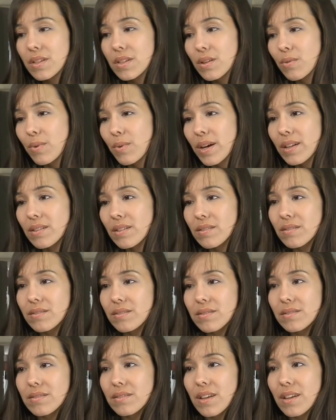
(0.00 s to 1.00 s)
Well,
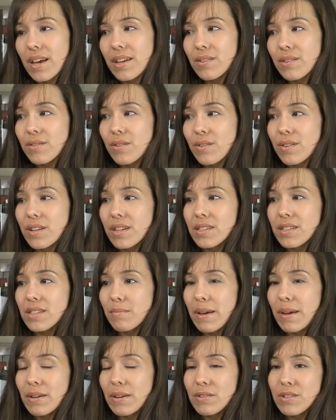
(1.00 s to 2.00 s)
I don't know that it's
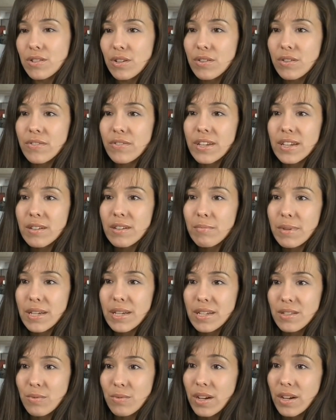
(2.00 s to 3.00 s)
about deserving,
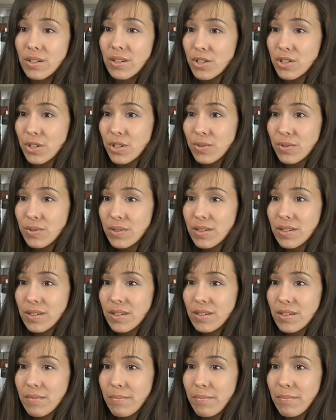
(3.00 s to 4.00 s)
because we all do,
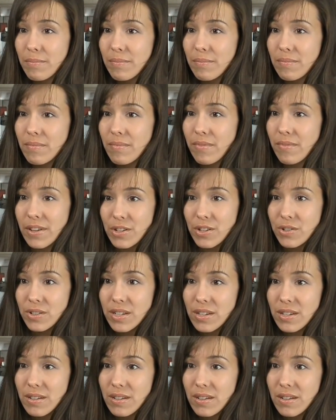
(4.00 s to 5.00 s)
eventually.